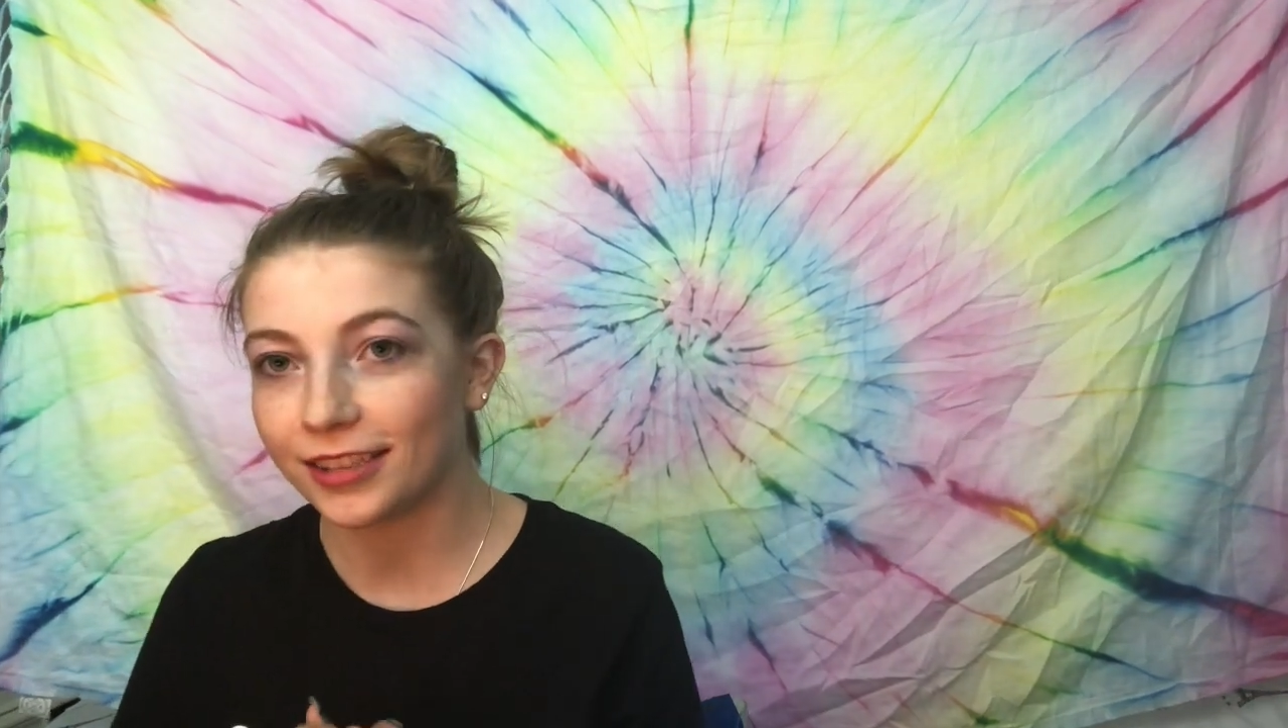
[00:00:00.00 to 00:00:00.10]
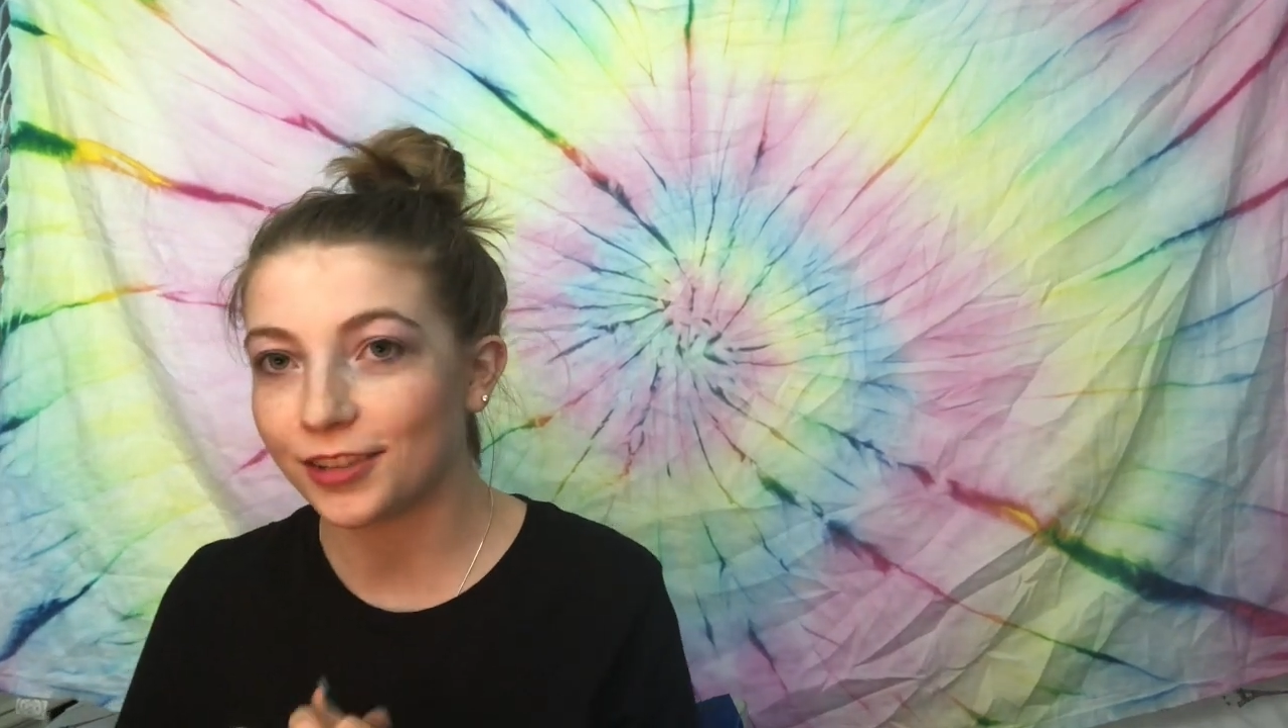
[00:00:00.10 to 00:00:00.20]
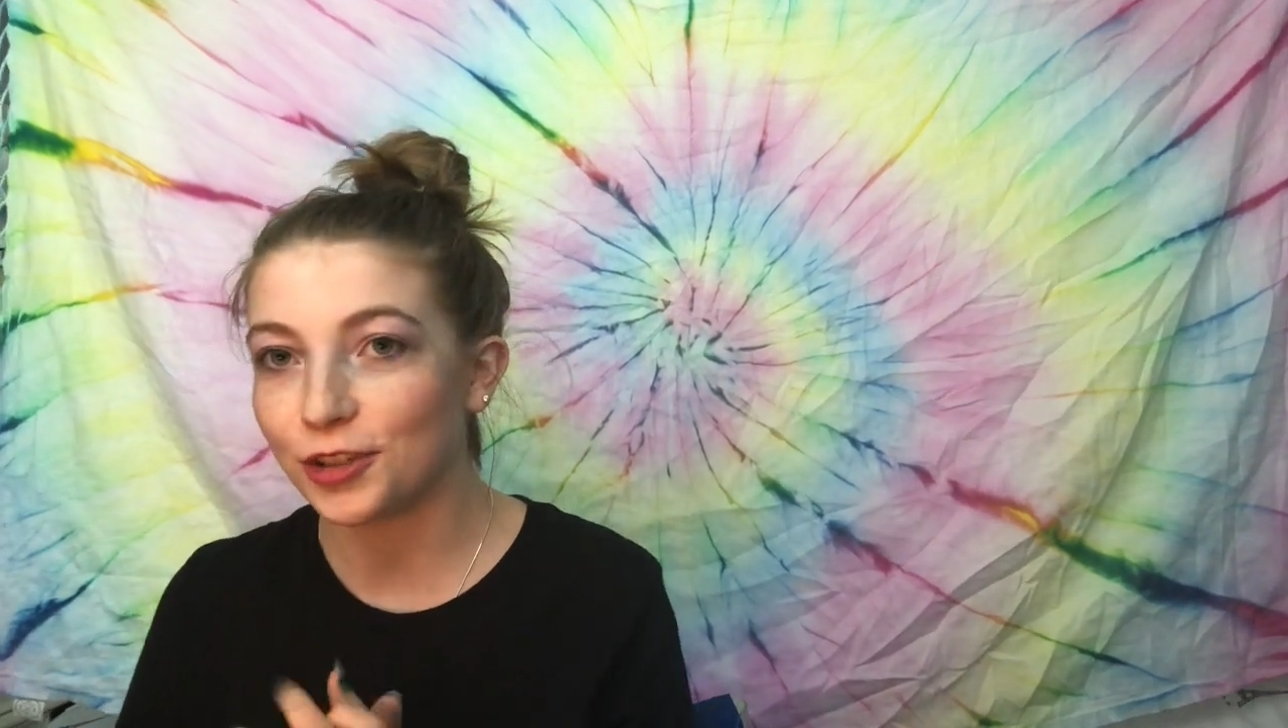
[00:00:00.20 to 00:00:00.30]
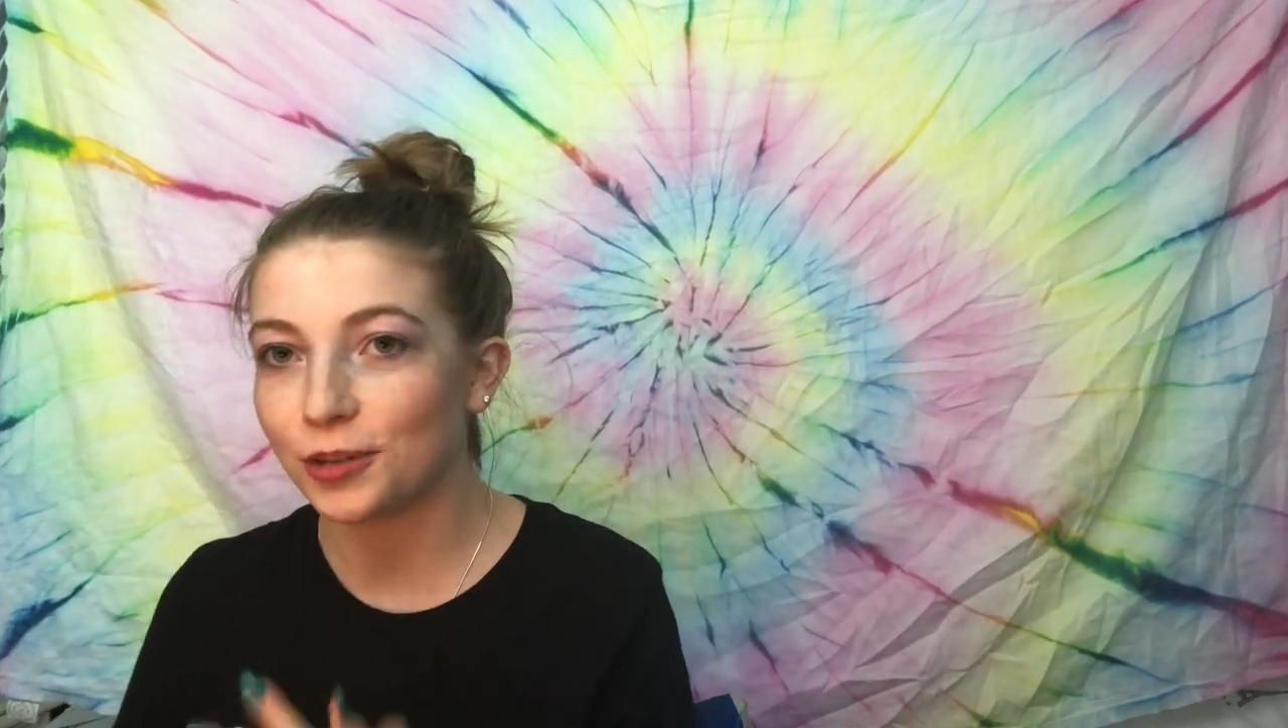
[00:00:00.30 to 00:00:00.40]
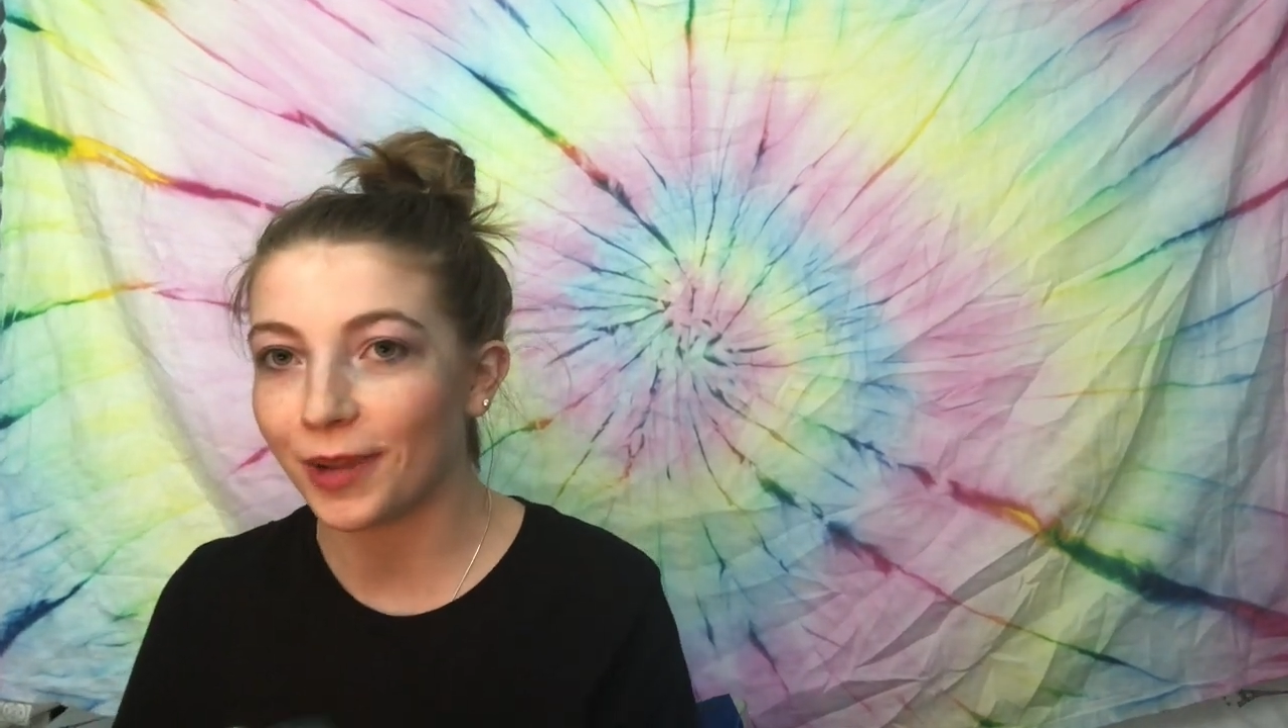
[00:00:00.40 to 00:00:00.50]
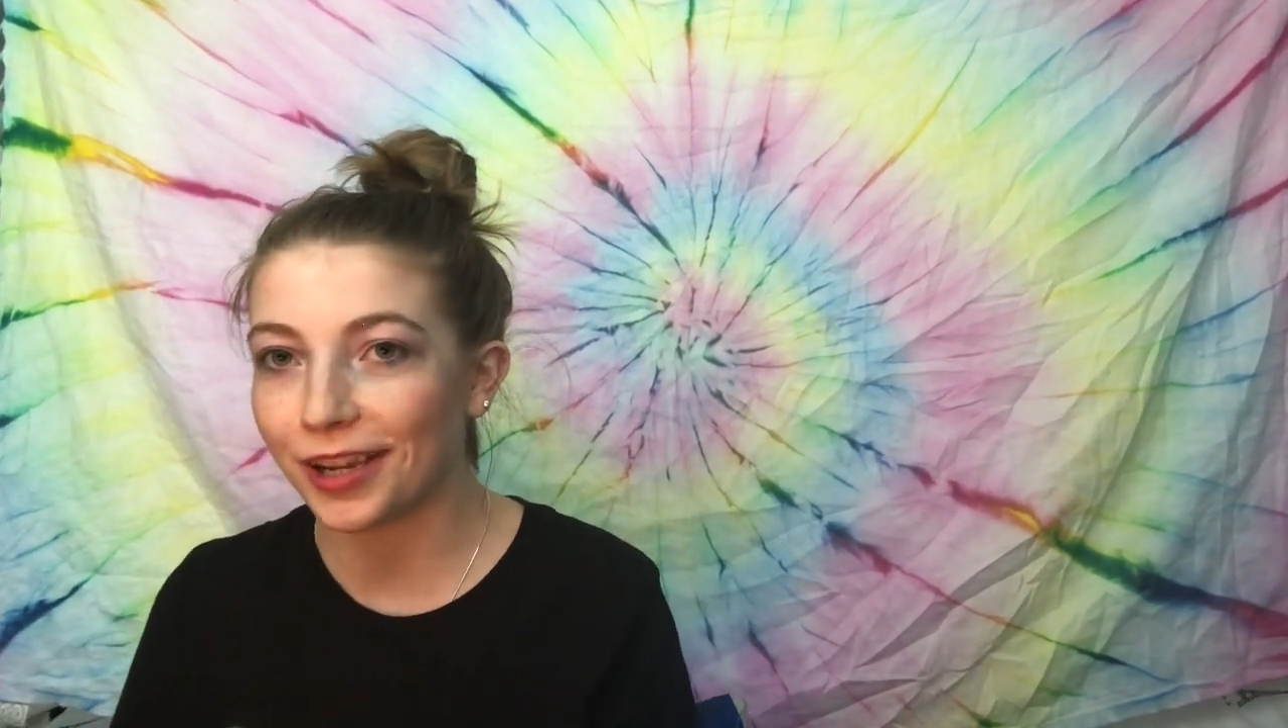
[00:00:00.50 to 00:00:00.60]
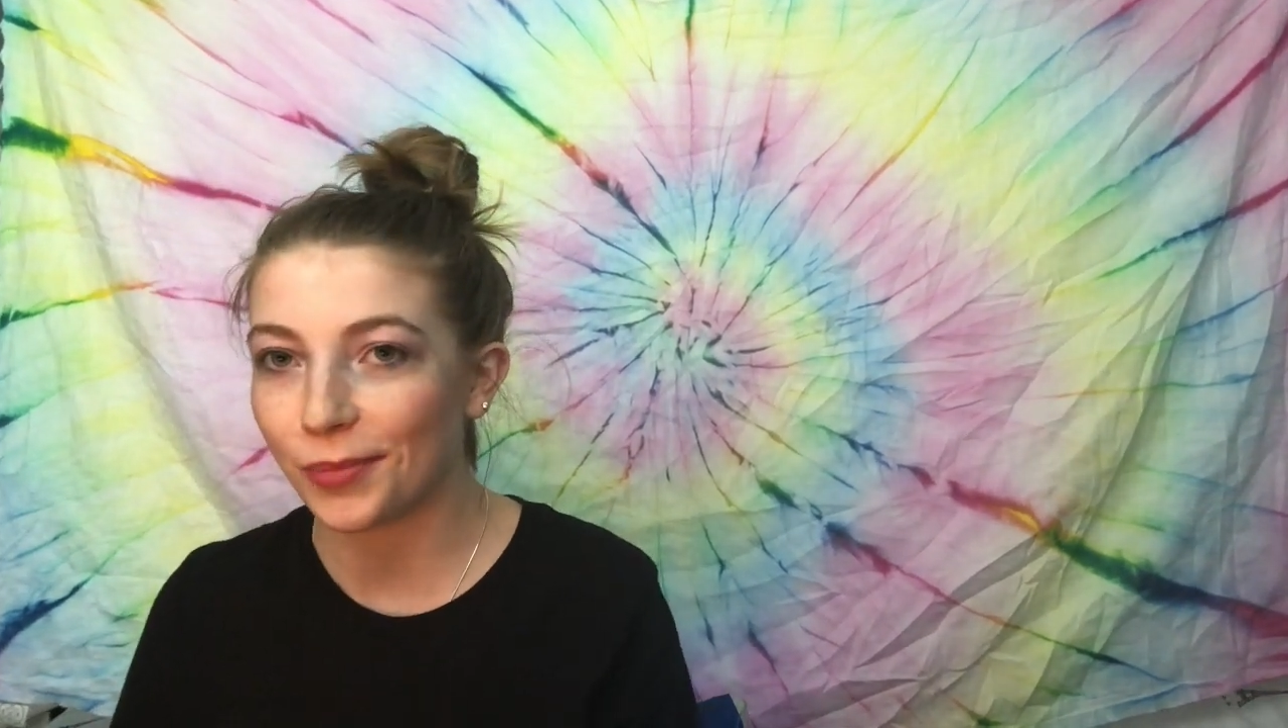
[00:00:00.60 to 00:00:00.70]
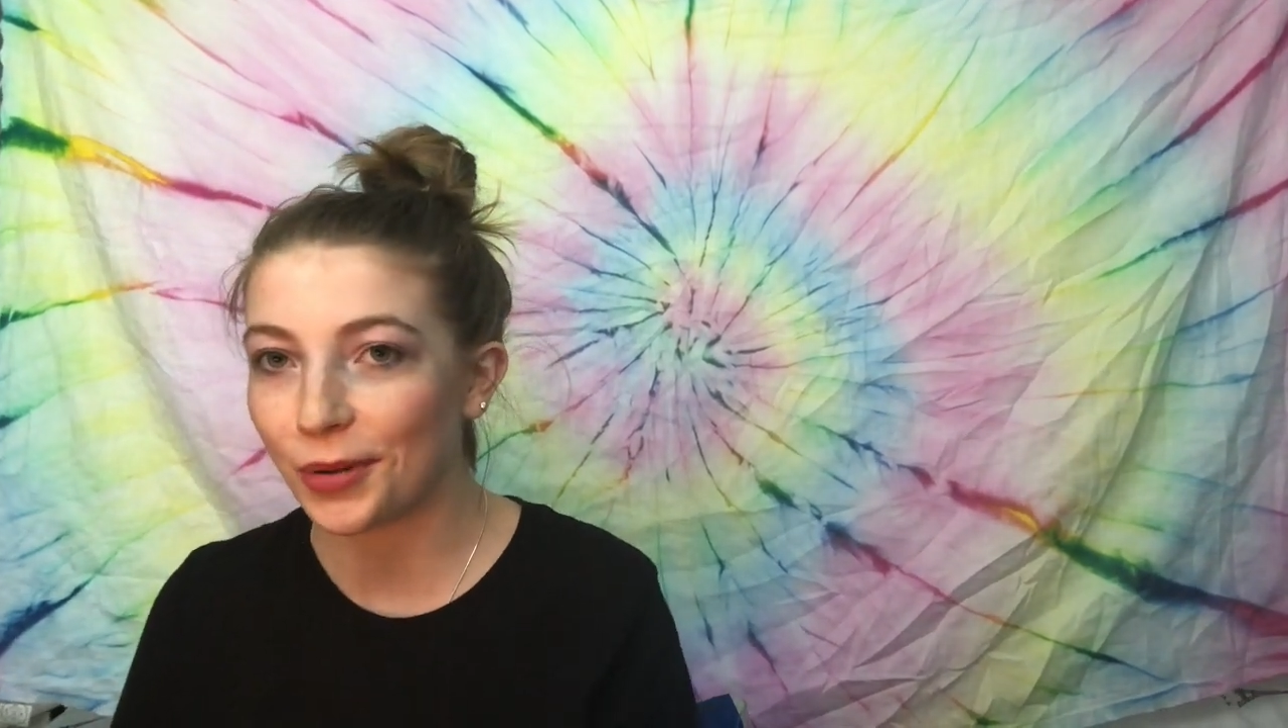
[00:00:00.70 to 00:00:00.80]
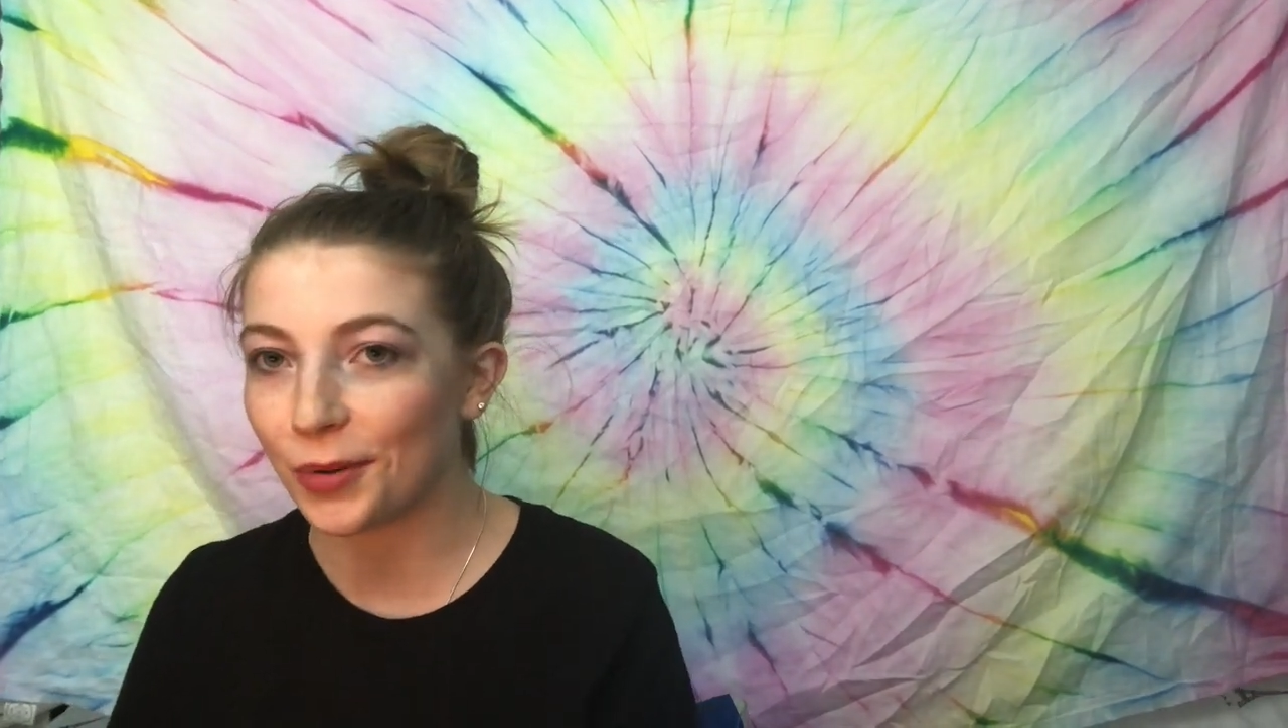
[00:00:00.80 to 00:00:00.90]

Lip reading: done cheer makeup